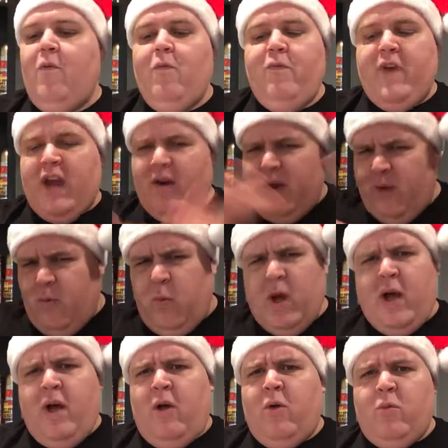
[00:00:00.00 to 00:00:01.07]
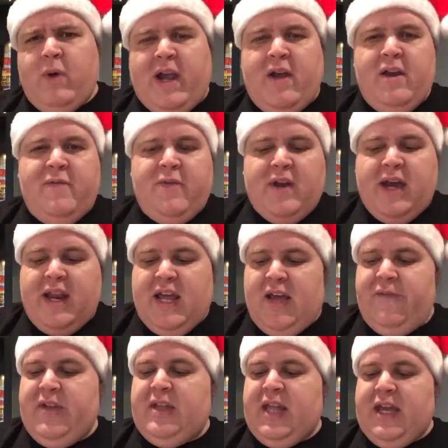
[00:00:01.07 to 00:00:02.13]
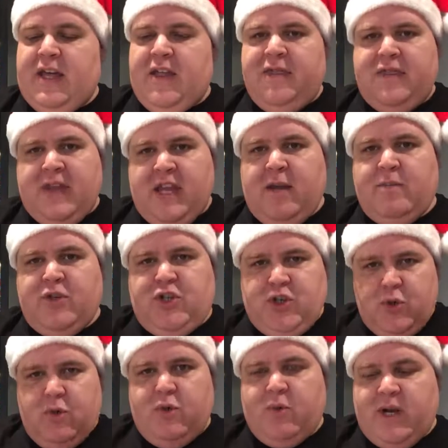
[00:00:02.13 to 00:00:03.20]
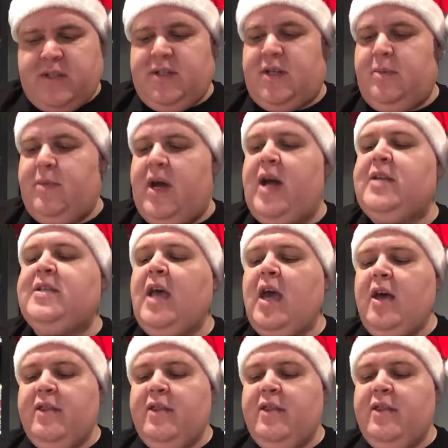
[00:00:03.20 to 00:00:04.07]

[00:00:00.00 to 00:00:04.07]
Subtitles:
Very well-rounded. For not having a theme to the wrestling box,